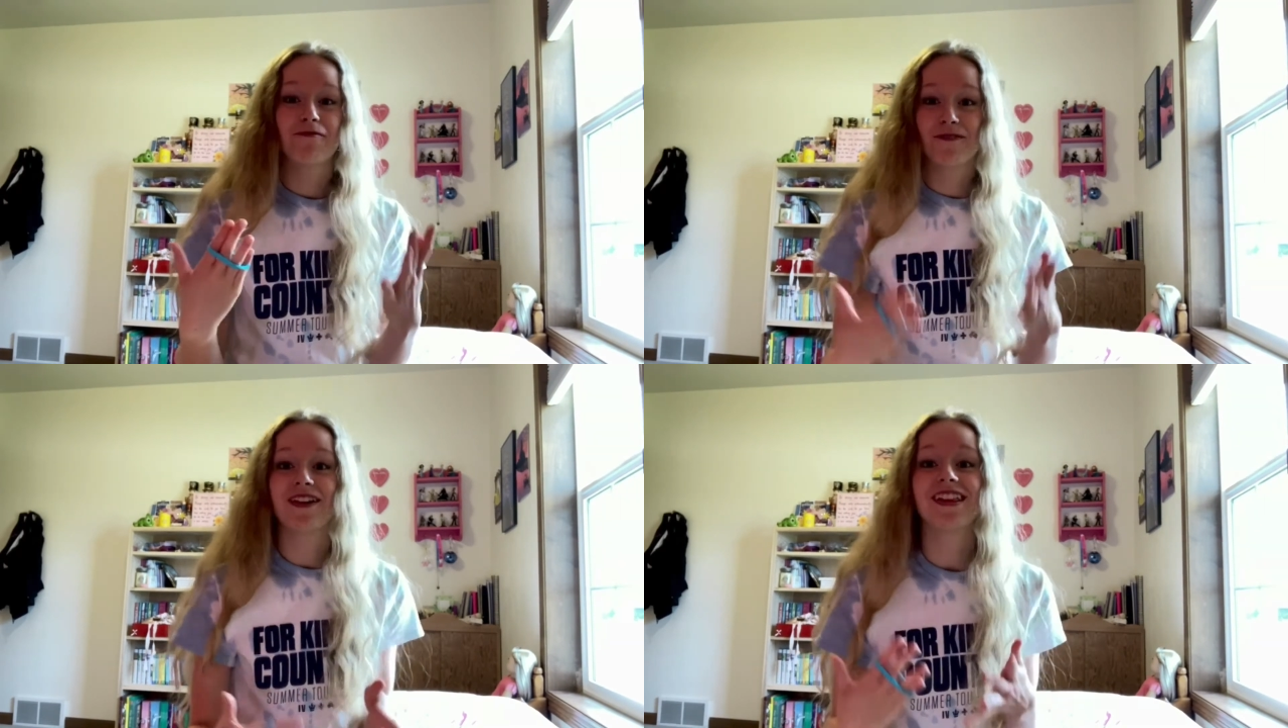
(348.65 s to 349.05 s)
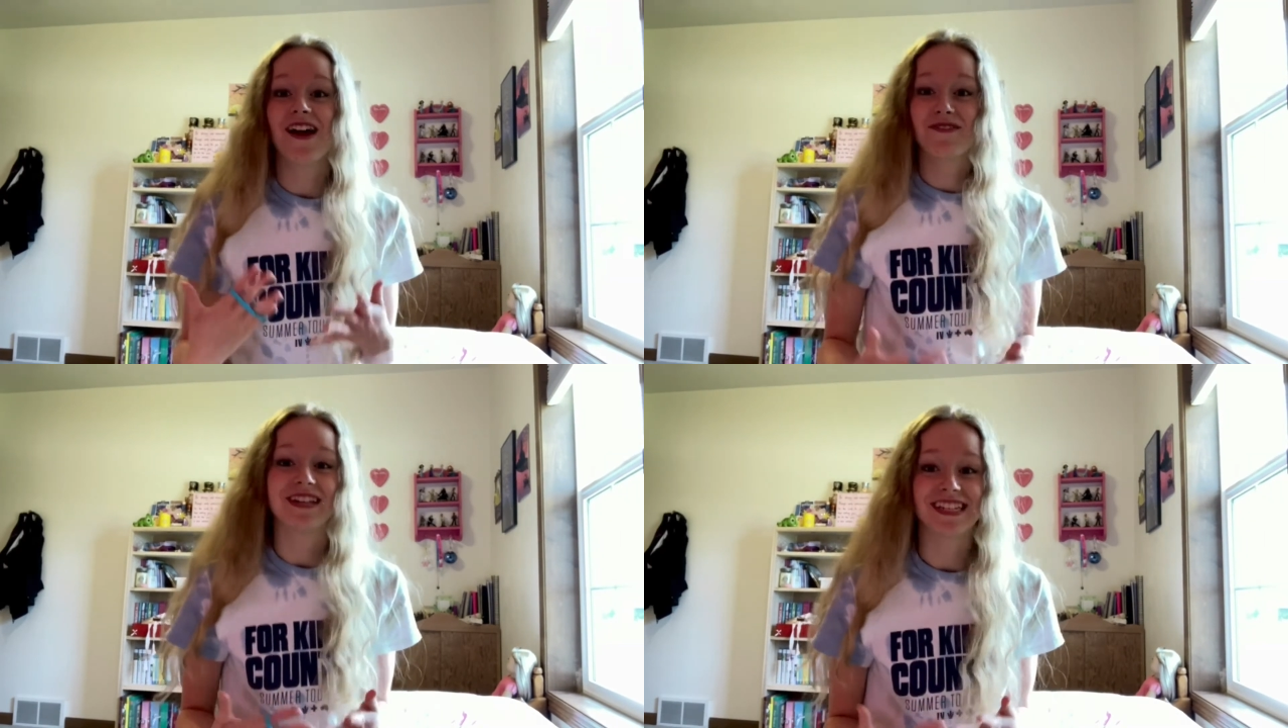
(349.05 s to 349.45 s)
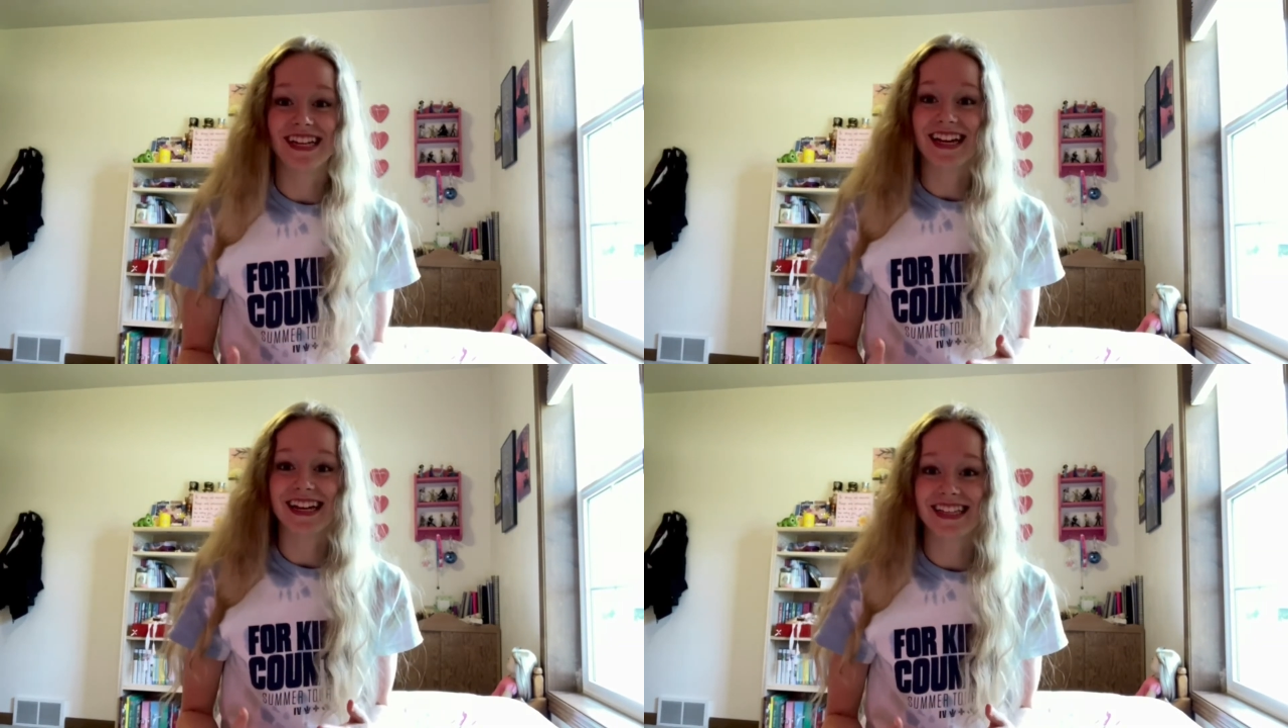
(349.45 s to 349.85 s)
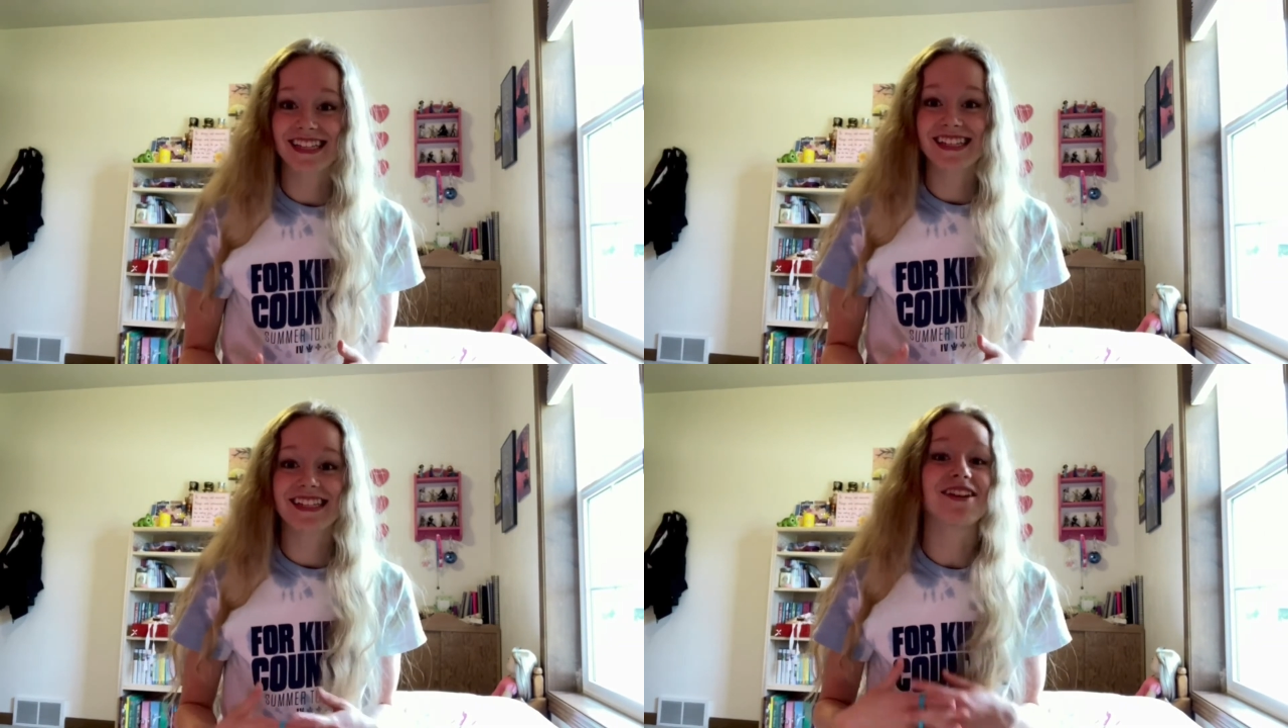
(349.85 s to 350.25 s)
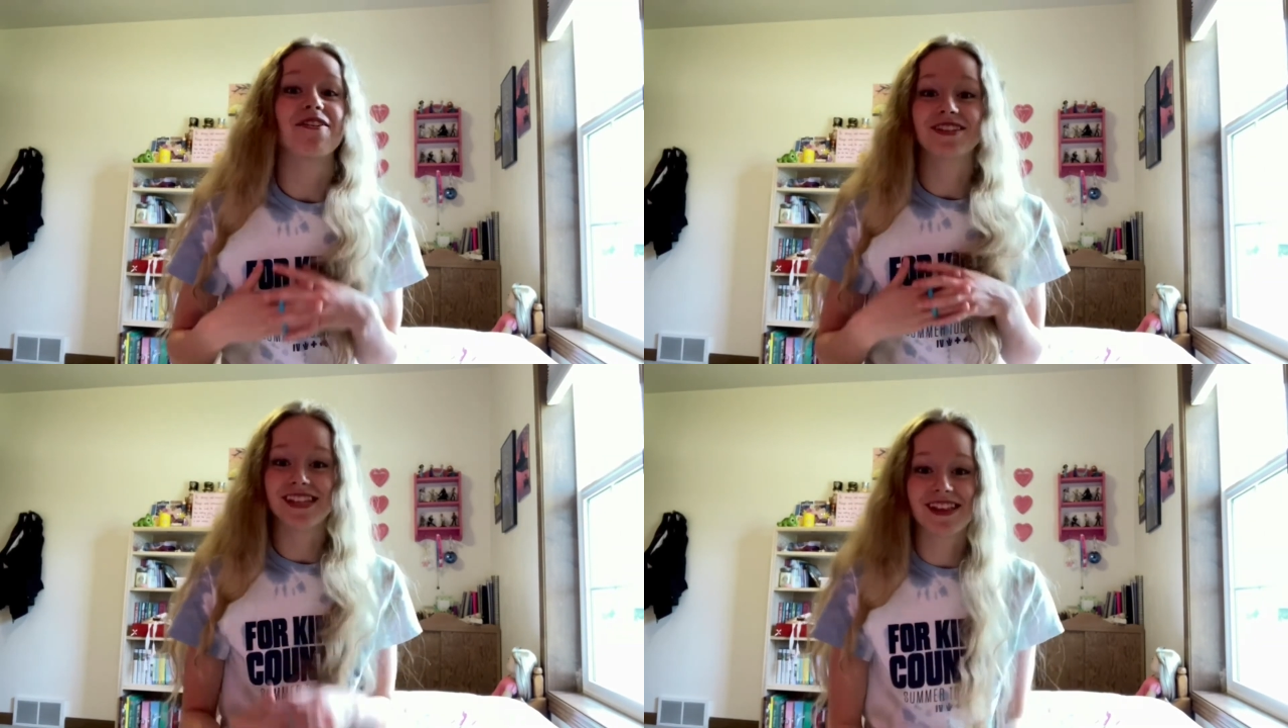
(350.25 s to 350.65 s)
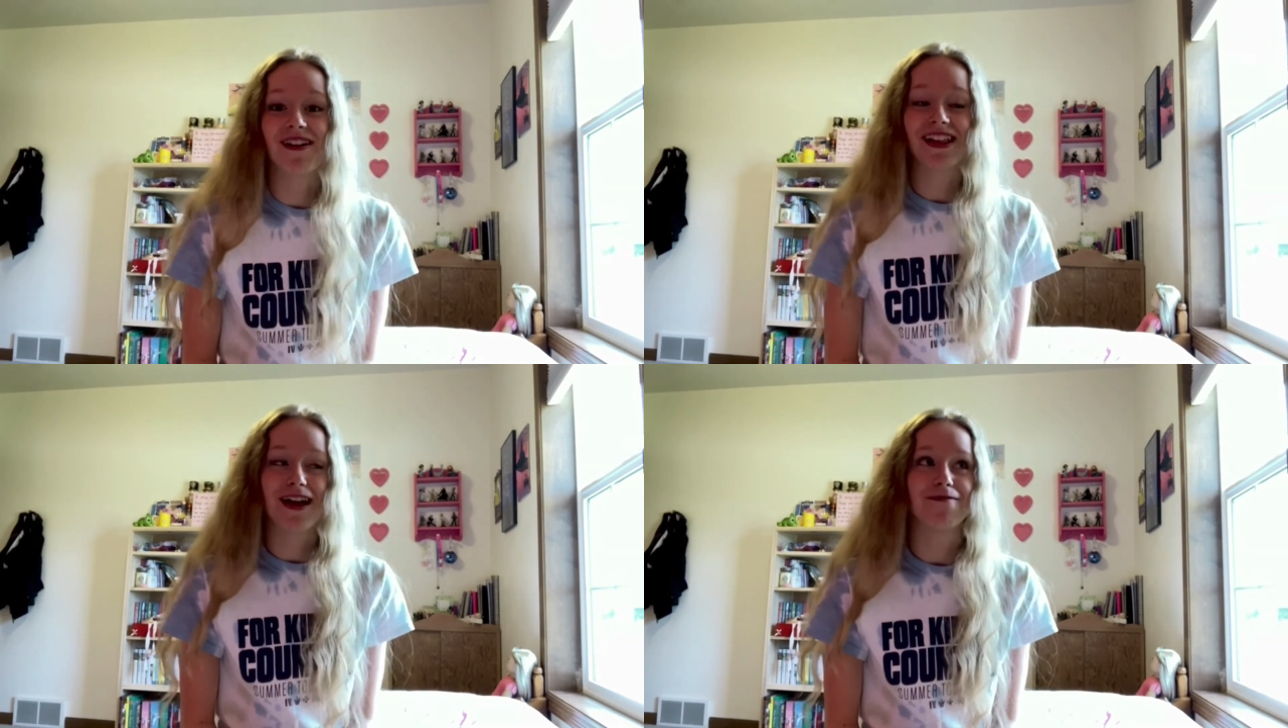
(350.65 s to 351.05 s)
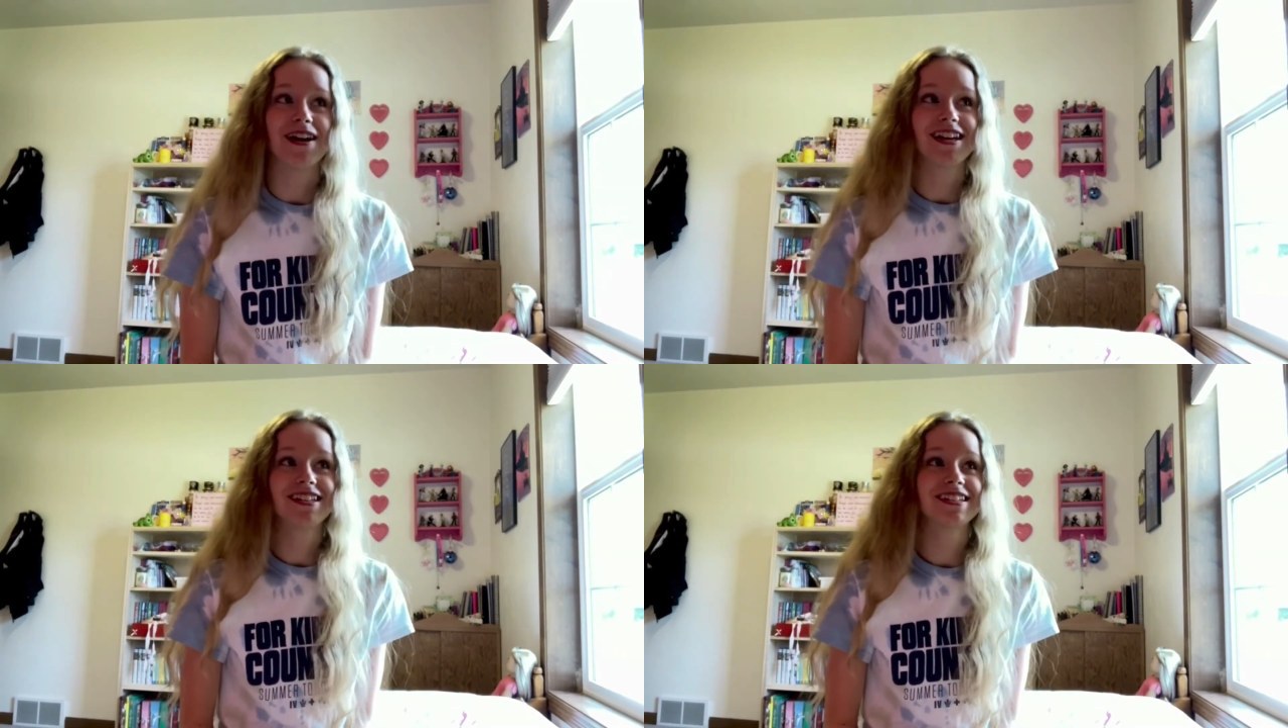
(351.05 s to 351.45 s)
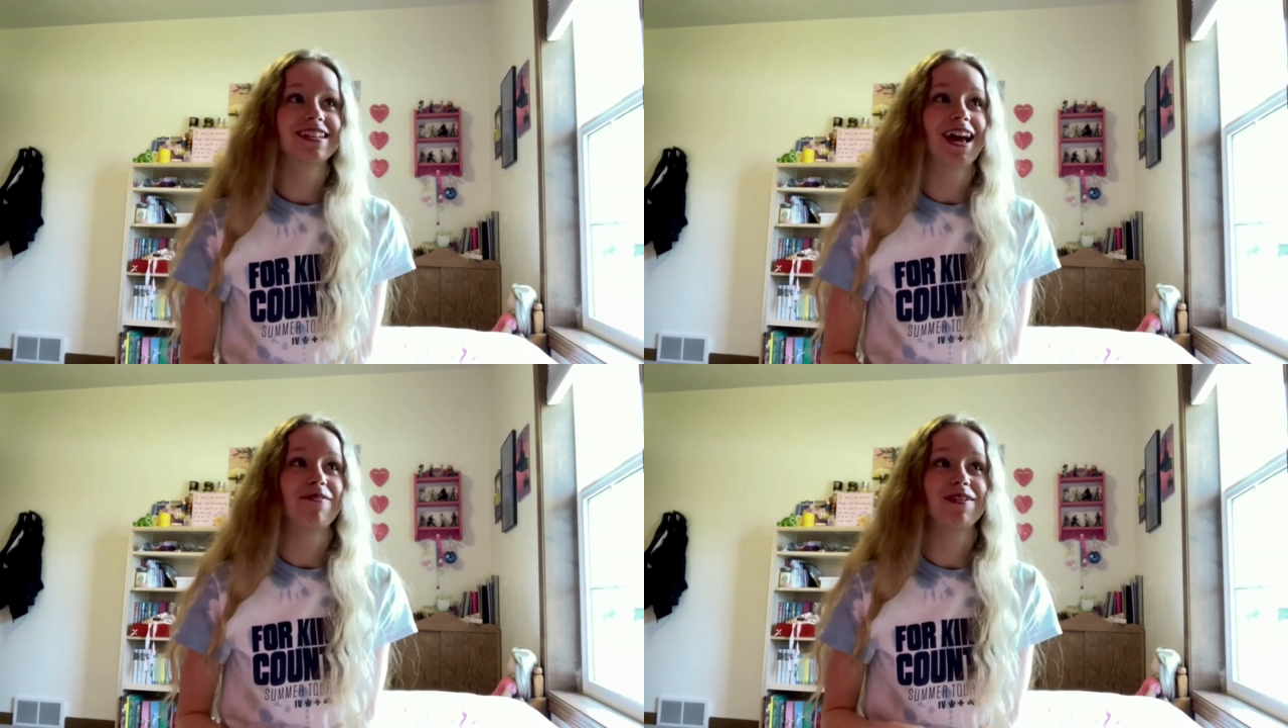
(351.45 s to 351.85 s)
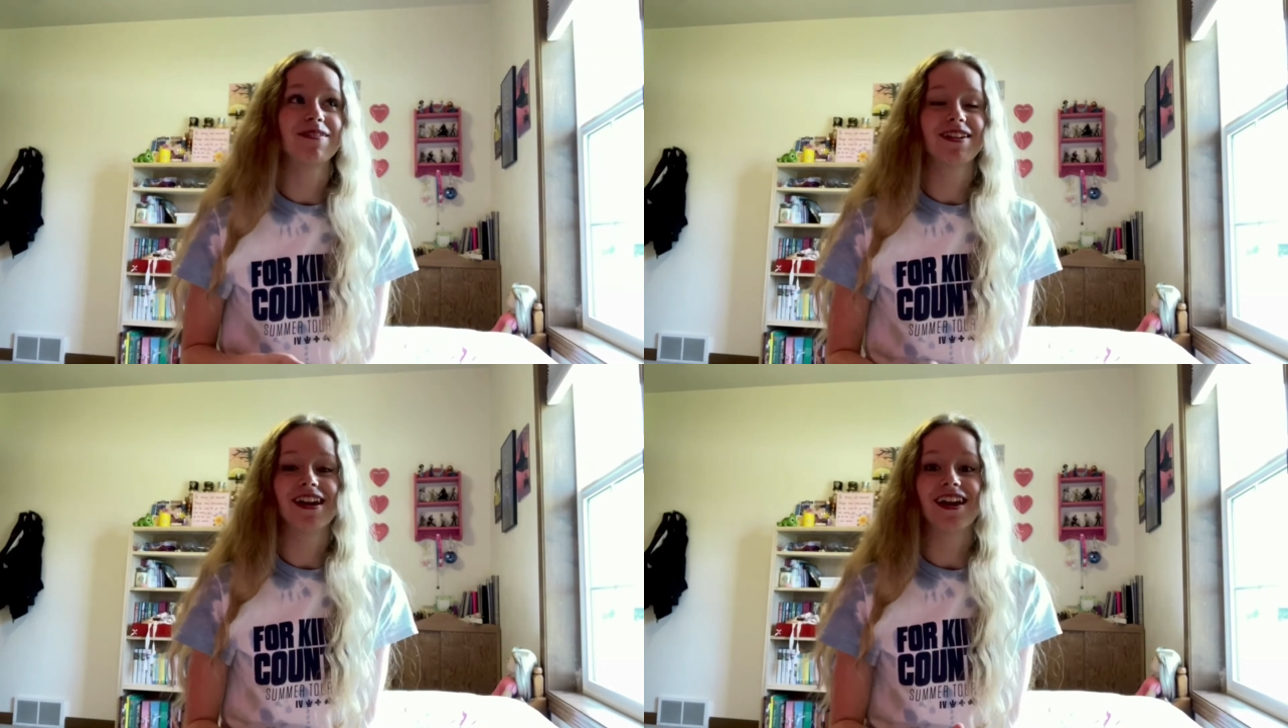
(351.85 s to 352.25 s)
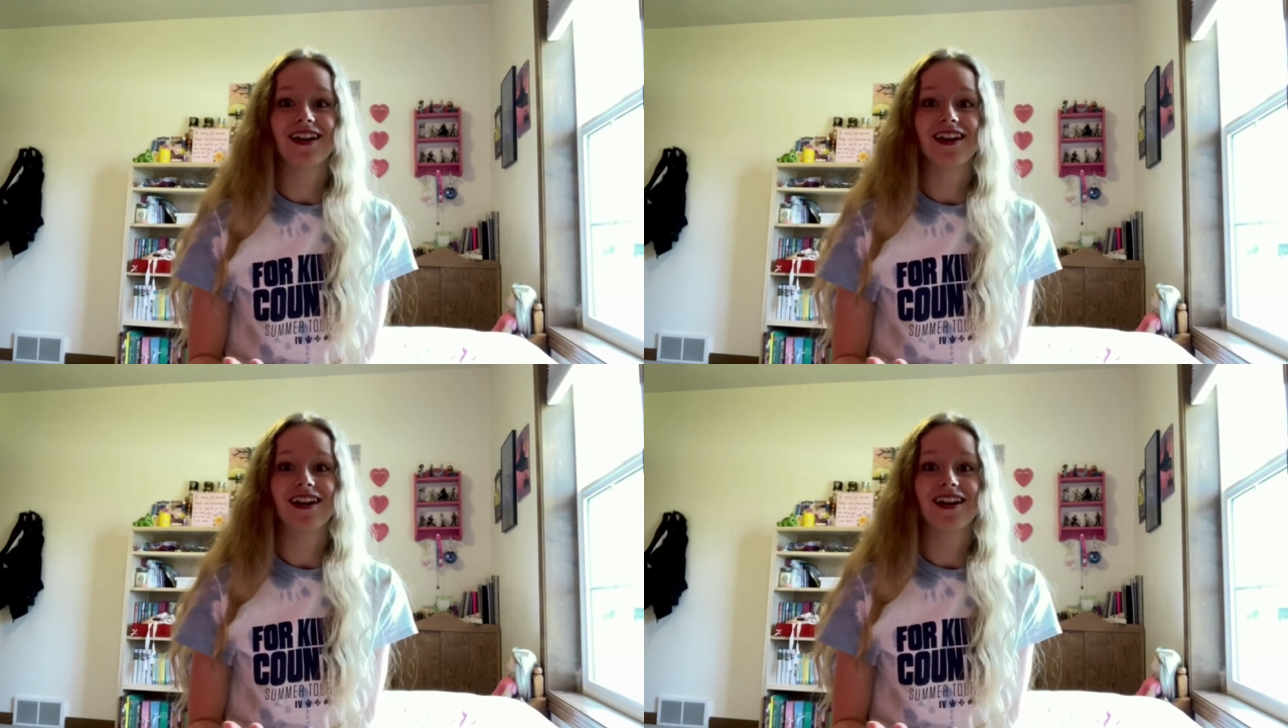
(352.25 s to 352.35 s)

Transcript: free Lifest tickets to go see them at Lifest. And we were like,